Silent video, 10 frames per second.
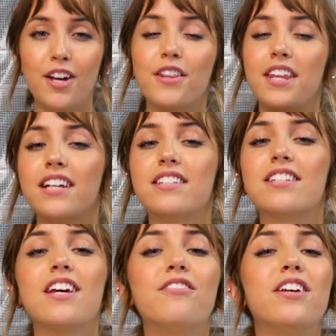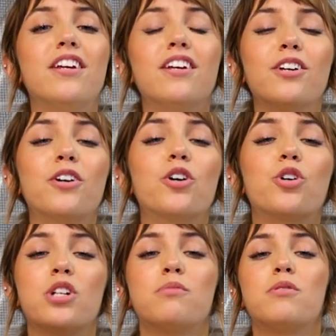Thanksgiving,
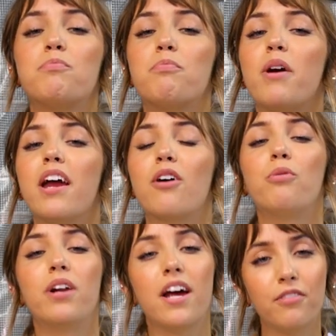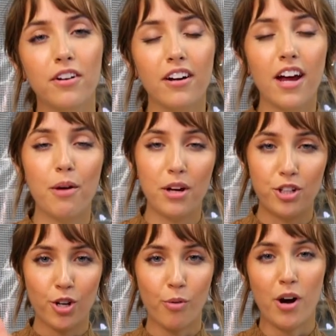Christmas break, whatever, and make
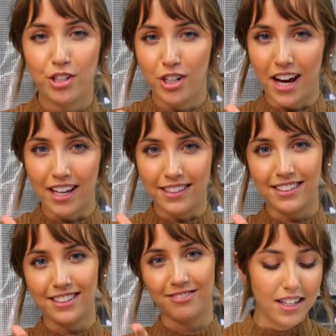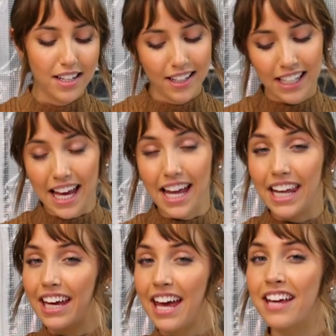sure to wash your hands.
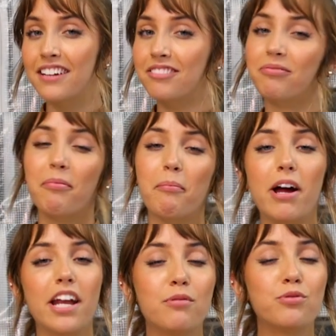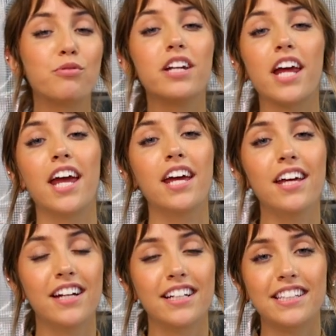And again, my name's
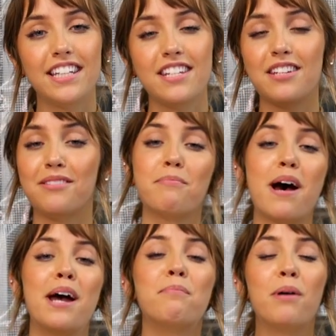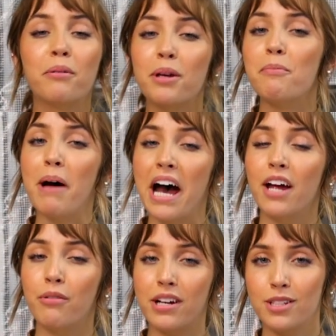Renee. This is my pumpkin
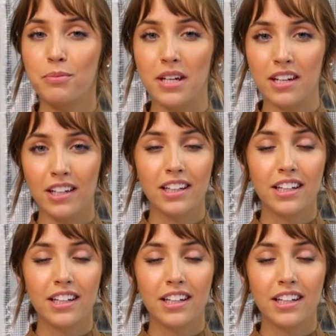pie recipe.